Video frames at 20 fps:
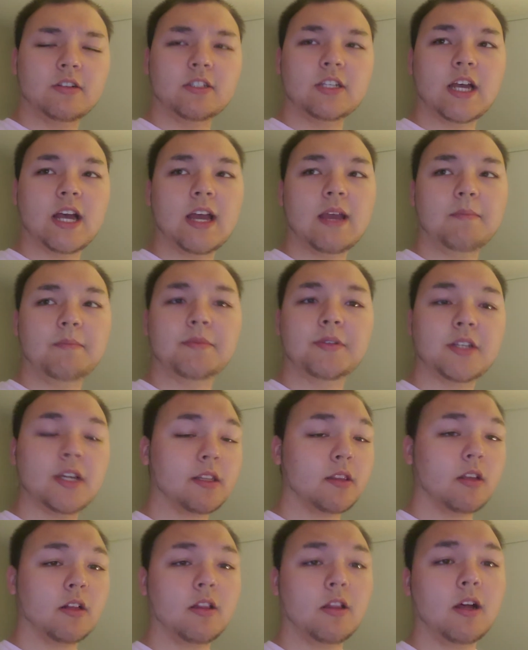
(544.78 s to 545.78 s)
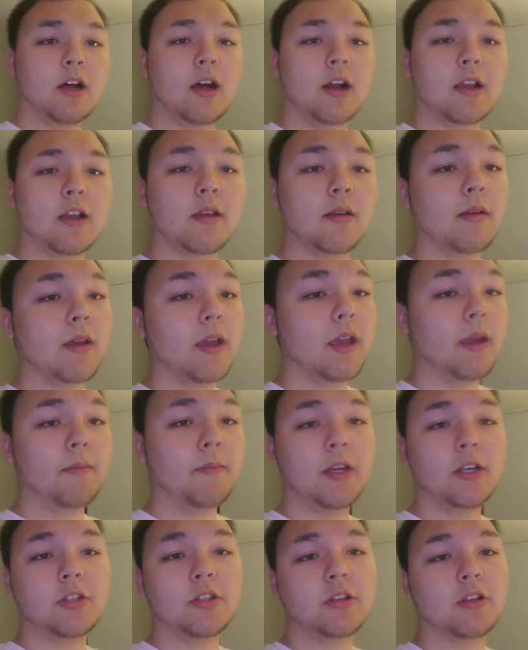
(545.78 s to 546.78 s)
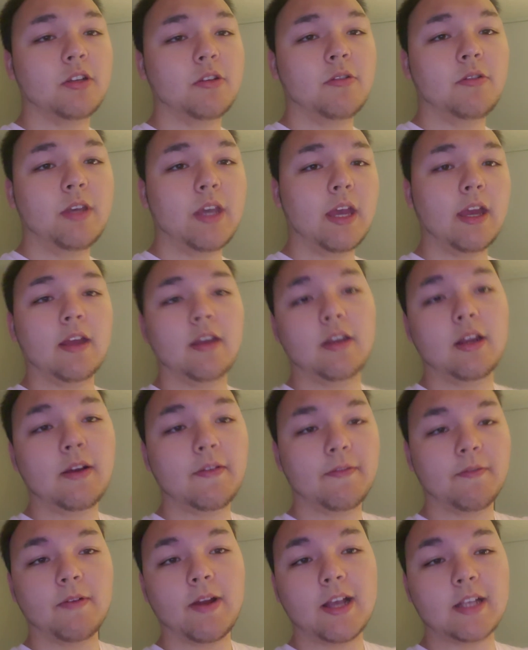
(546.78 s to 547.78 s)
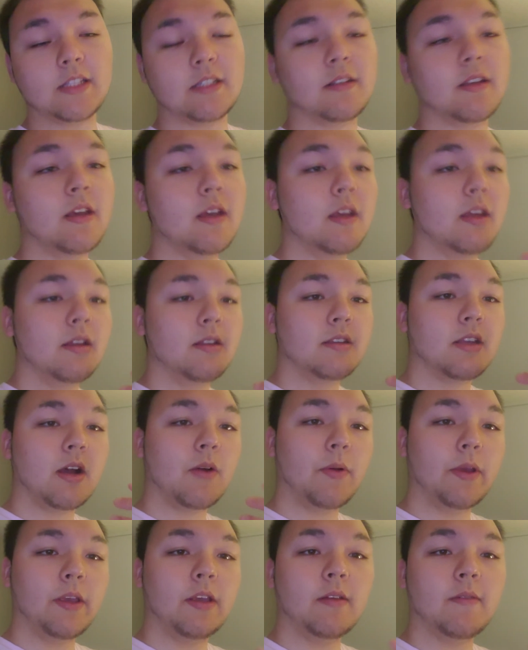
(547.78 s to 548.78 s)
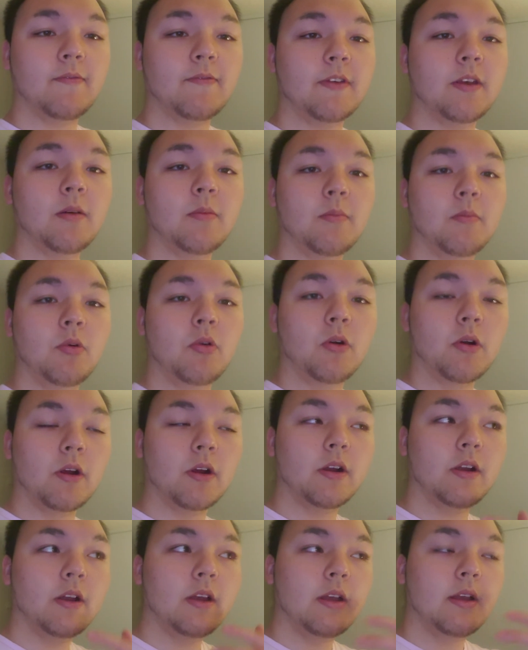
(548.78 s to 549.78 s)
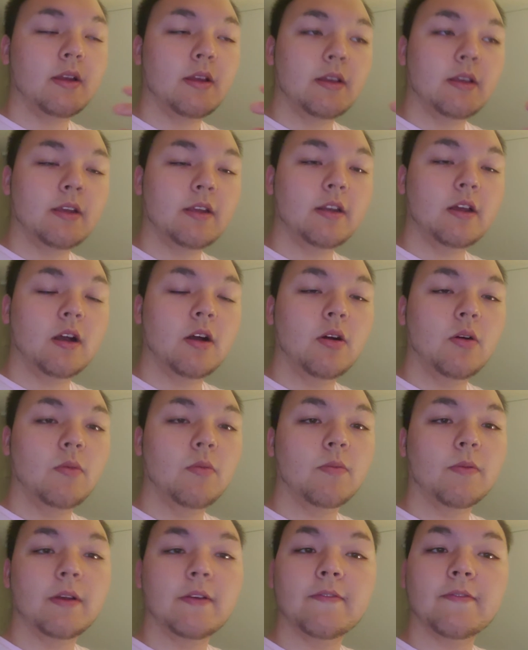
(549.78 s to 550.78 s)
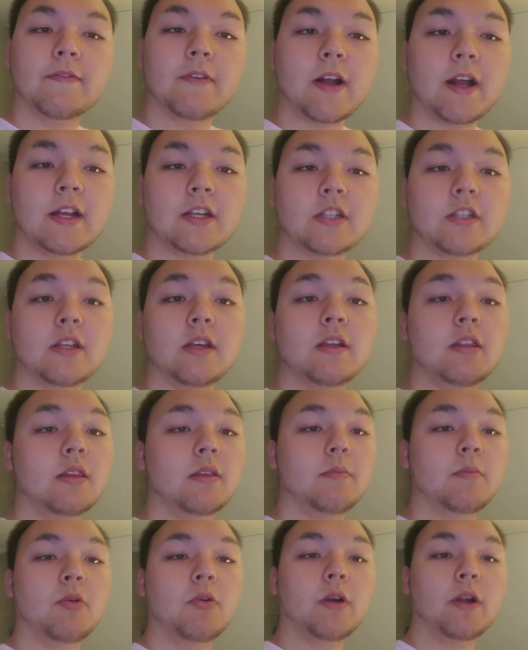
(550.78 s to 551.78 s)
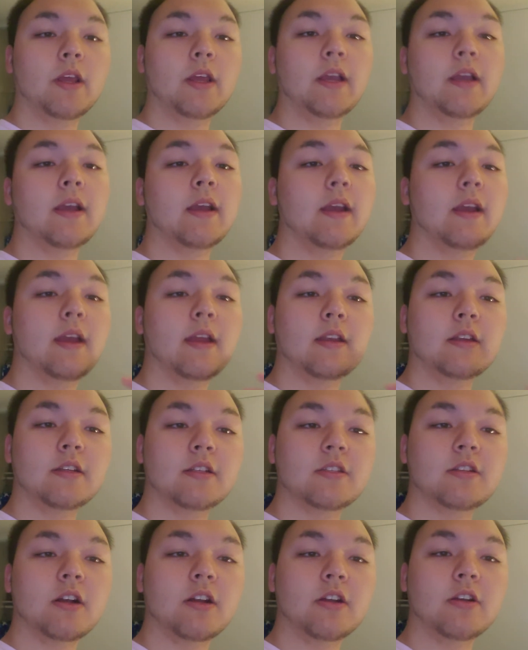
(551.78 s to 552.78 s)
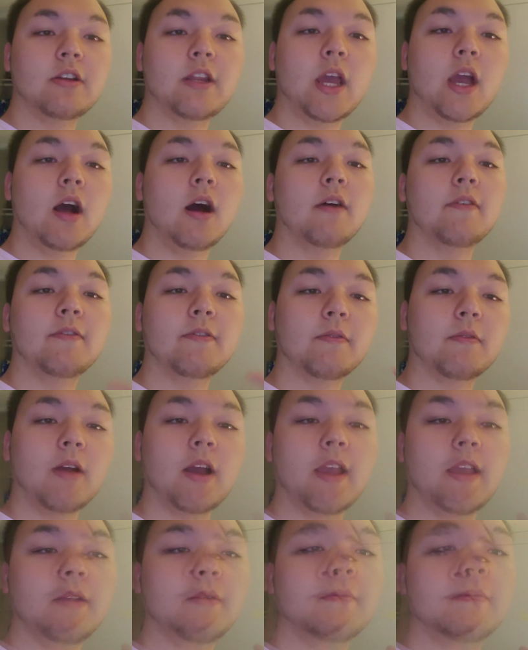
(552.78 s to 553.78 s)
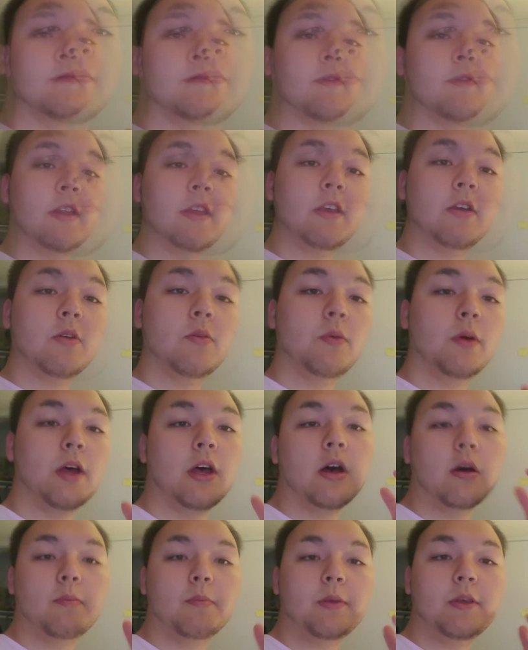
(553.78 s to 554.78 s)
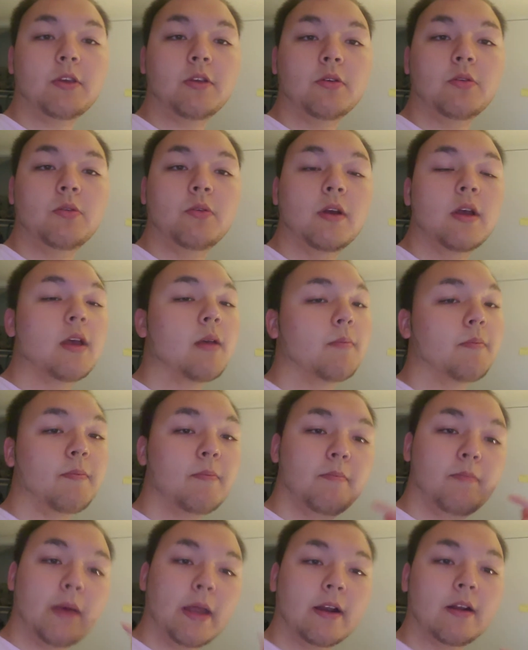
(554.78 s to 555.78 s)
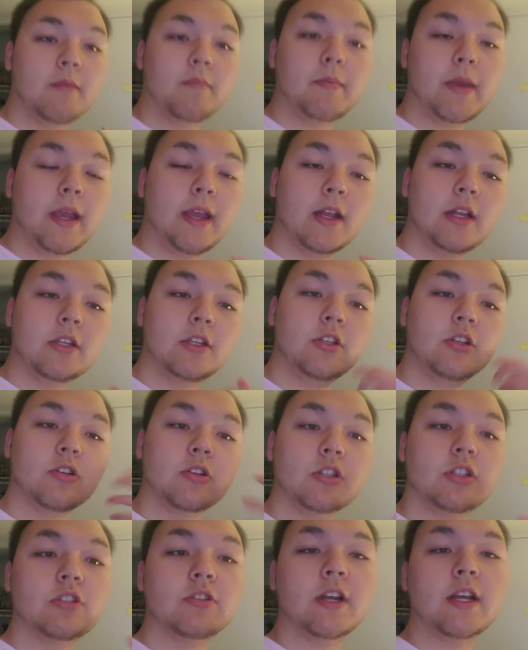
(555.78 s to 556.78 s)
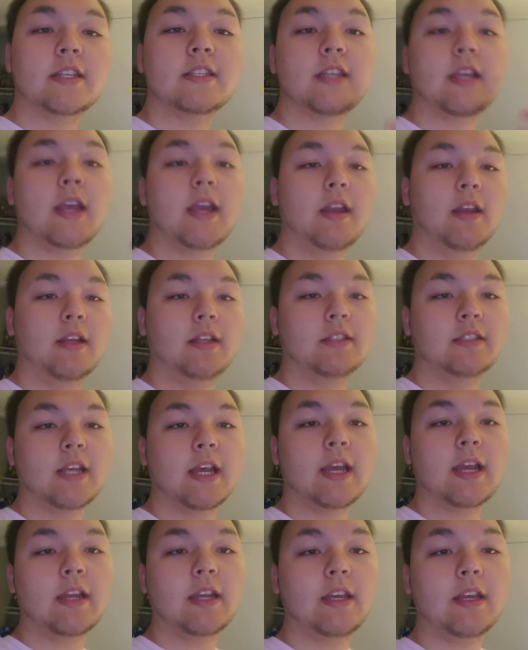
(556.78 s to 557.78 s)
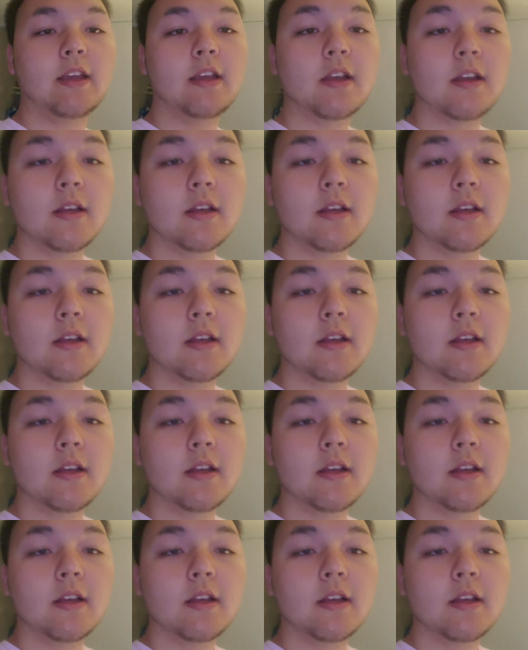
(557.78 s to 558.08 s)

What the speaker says: time, check the clock and make sure you get enough rest. So that way you can feel more, refreshed in the morning and just start your day off right. The video will help you better manage your stress and anxiety.